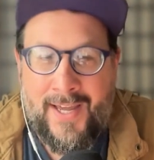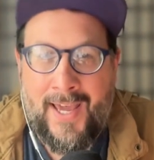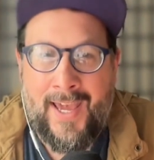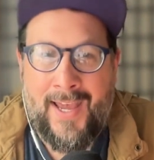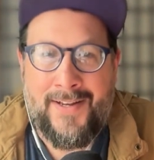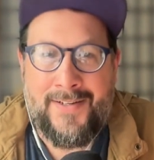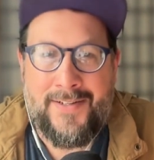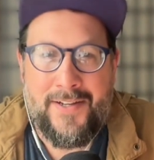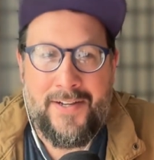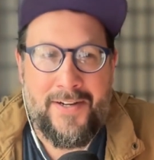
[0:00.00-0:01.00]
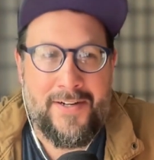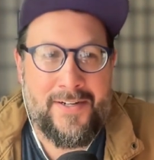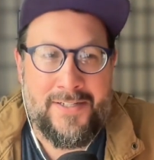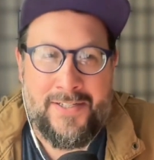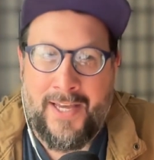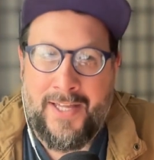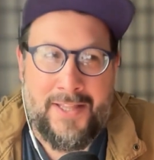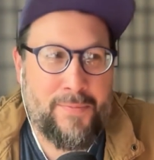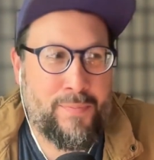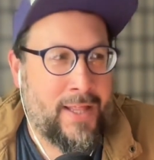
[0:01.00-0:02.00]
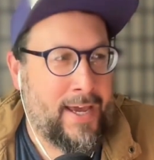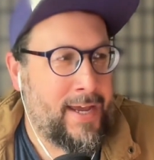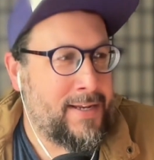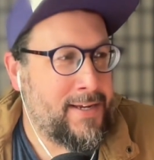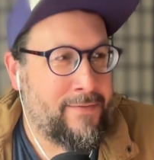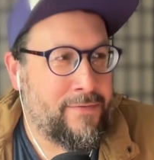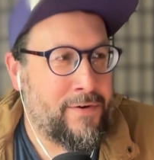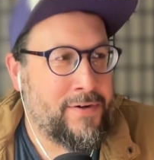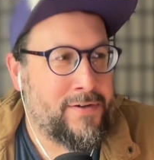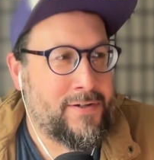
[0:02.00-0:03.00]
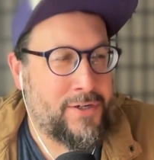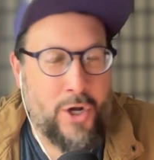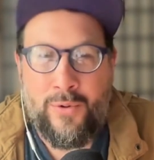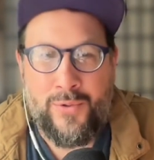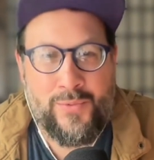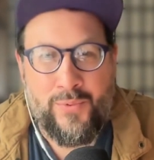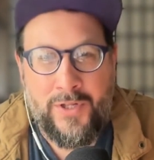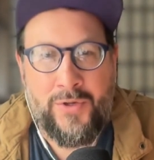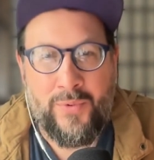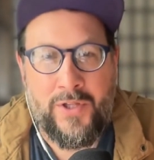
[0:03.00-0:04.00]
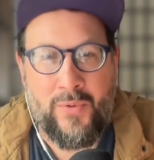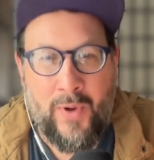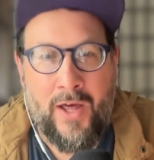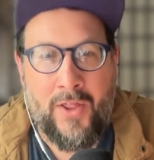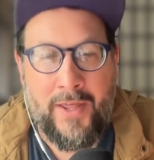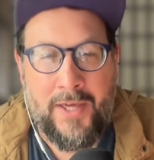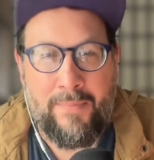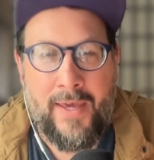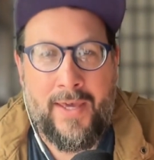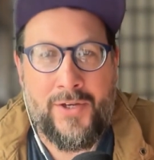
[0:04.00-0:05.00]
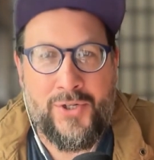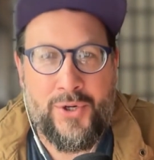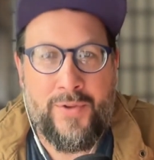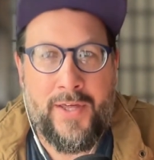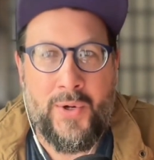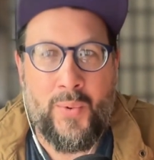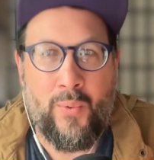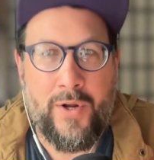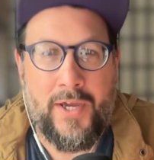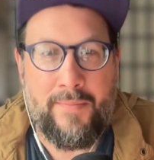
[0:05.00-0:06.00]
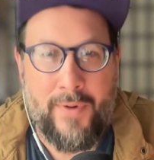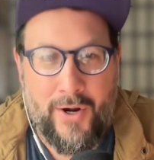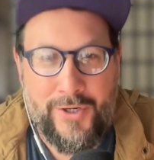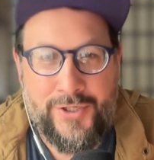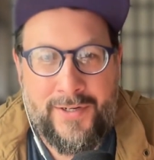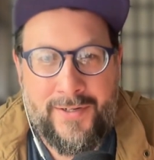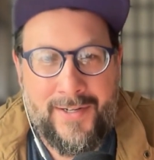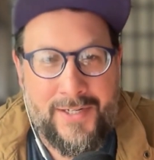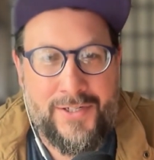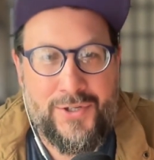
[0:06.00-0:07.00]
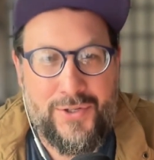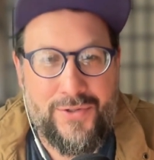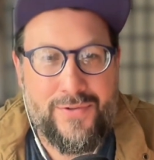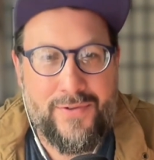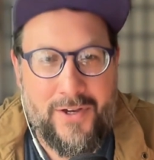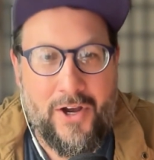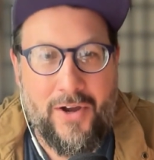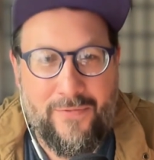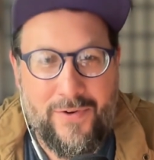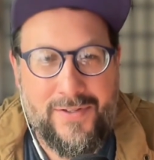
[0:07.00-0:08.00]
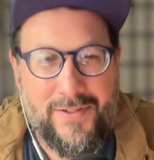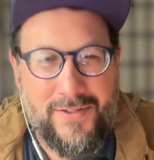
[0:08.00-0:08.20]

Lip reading: and like the plan never goes really, really well. And like making sure that you're working margin into a conference,